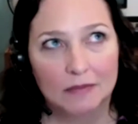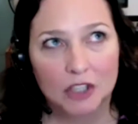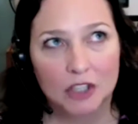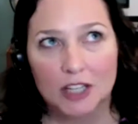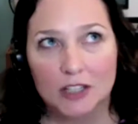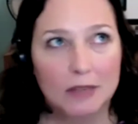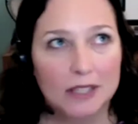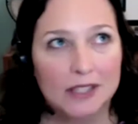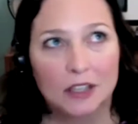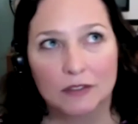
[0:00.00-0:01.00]
changing
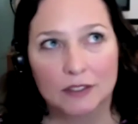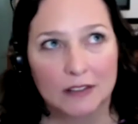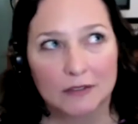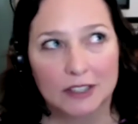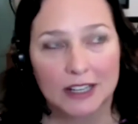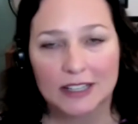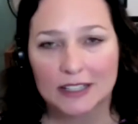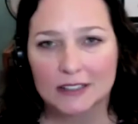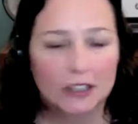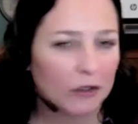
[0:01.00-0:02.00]
myself enough that
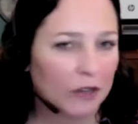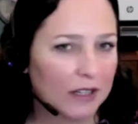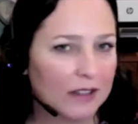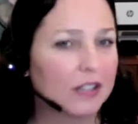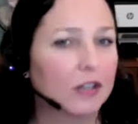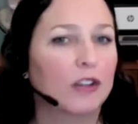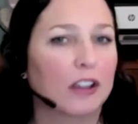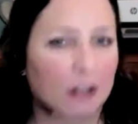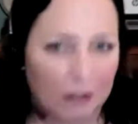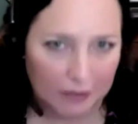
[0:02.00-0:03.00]
this no
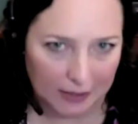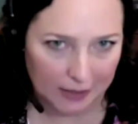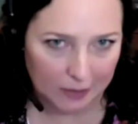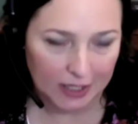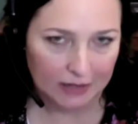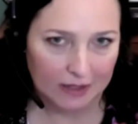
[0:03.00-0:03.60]
longer affects me.